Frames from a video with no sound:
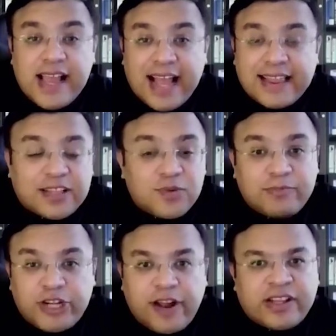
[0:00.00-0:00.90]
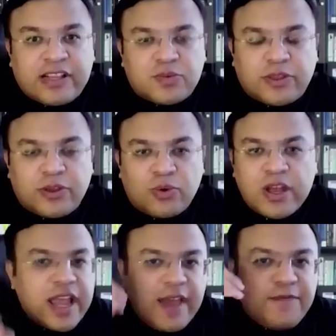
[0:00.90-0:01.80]
And that's why I'm sharing this with you.
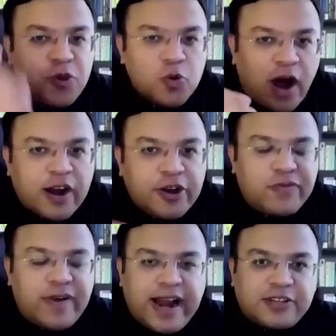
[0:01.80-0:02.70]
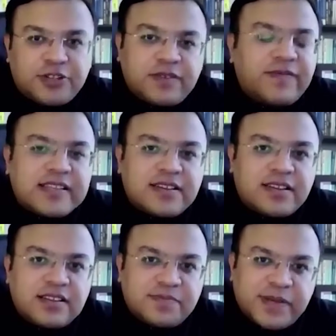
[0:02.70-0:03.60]
If you are a new financial advisor in
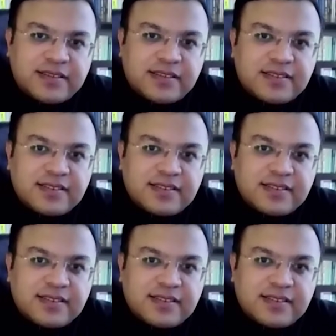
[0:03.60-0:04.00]
this business,